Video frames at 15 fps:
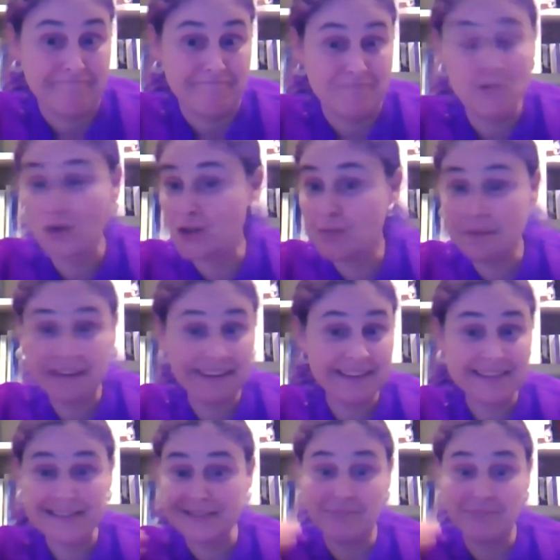just
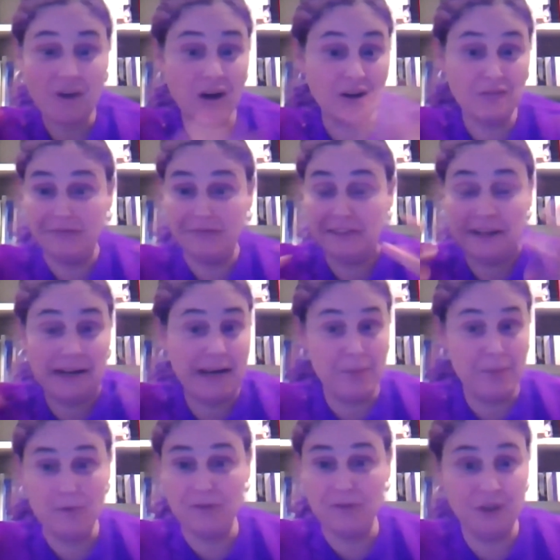because of the
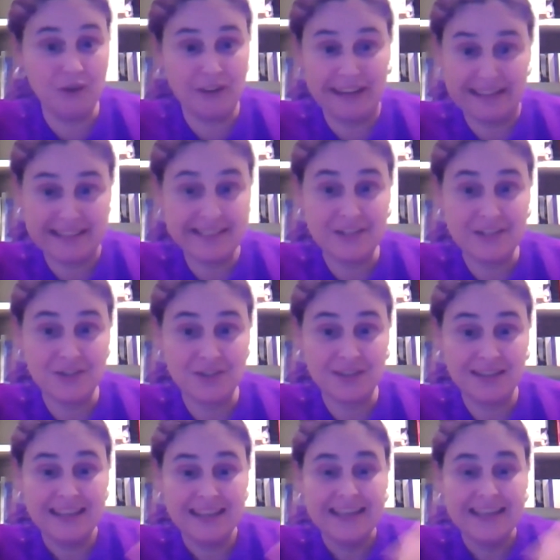name of the organization.